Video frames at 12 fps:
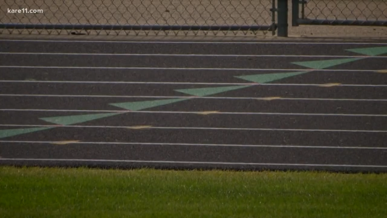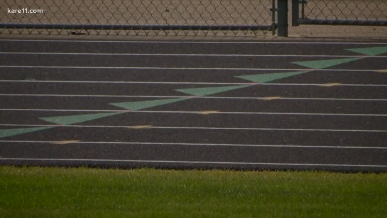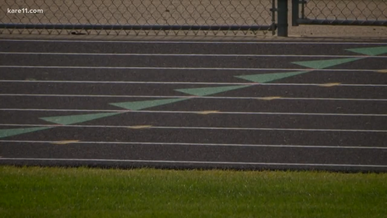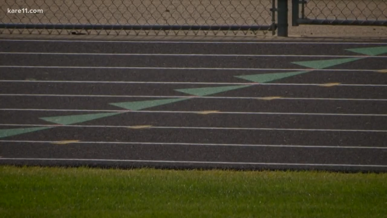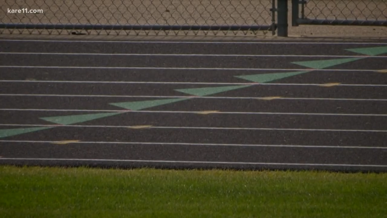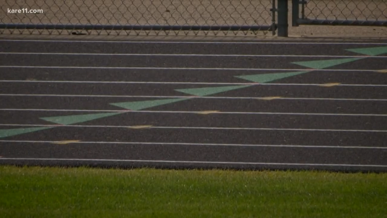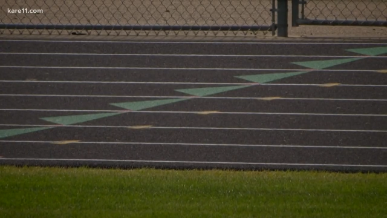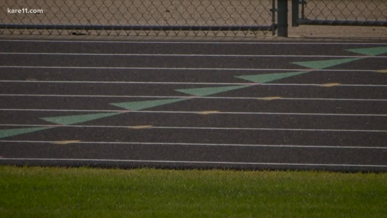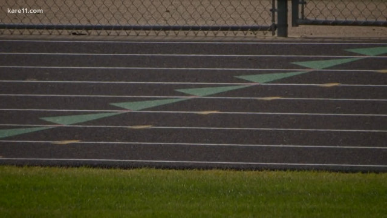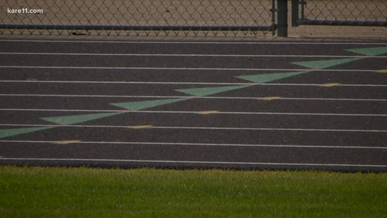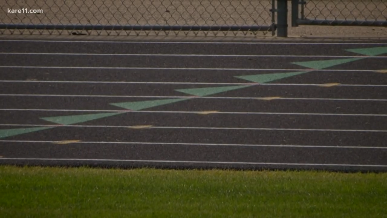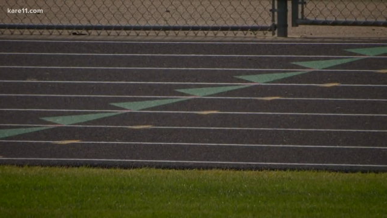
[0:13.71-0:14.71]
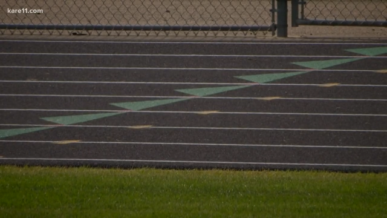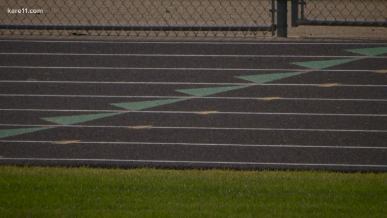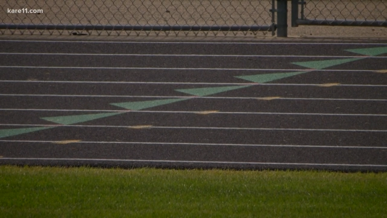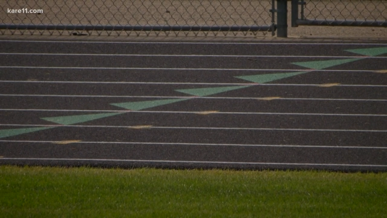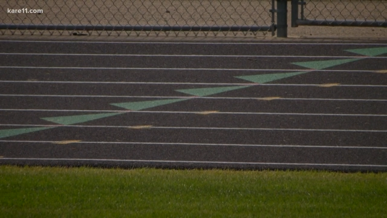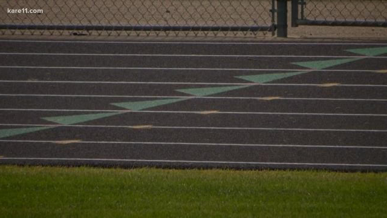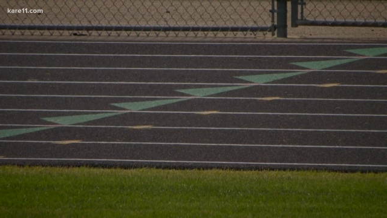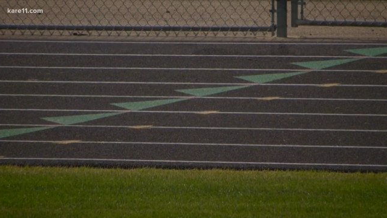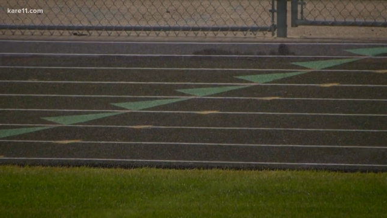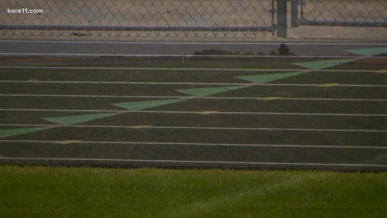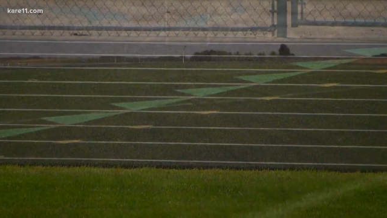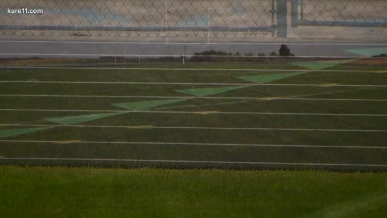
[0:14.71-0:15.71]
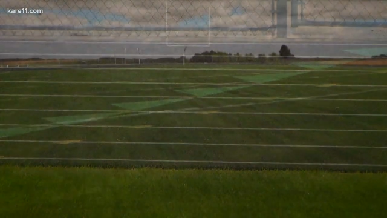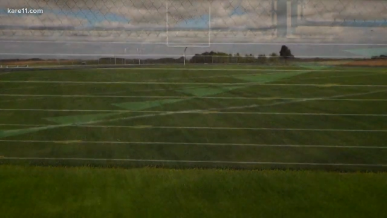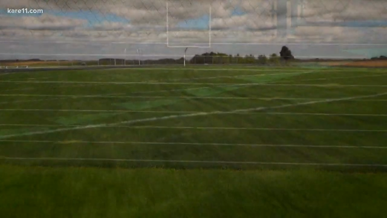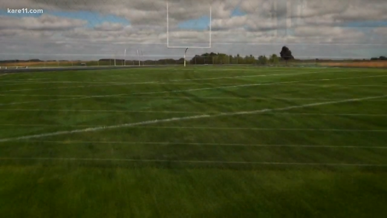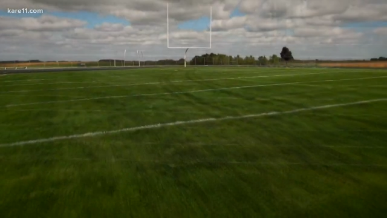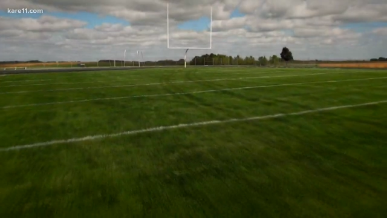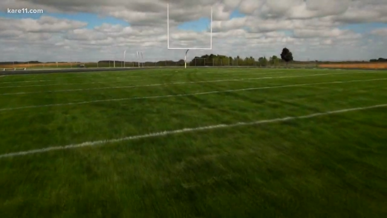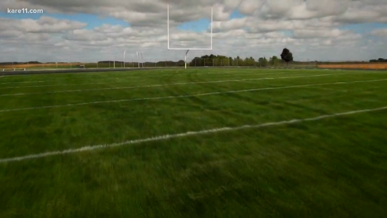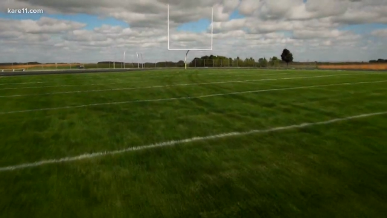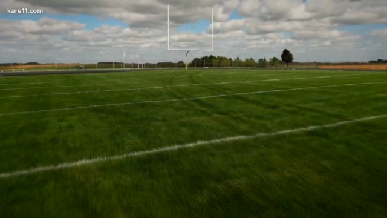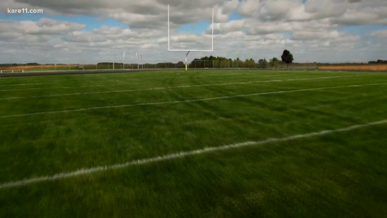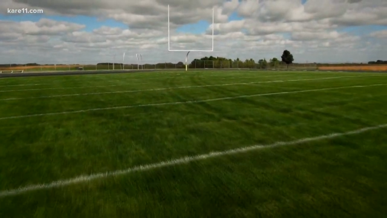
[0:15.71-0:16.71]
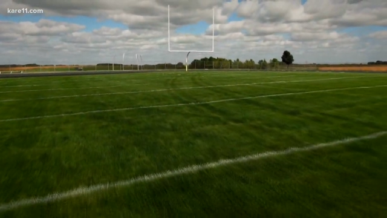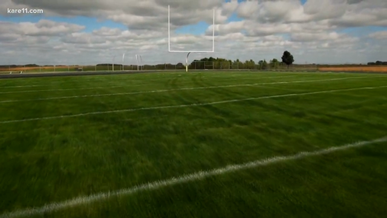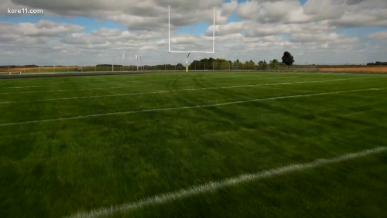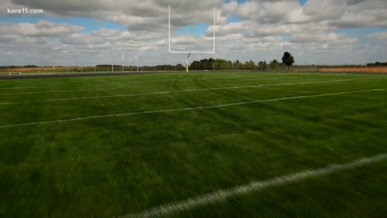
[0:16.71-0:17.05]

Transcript: (no speaker visible)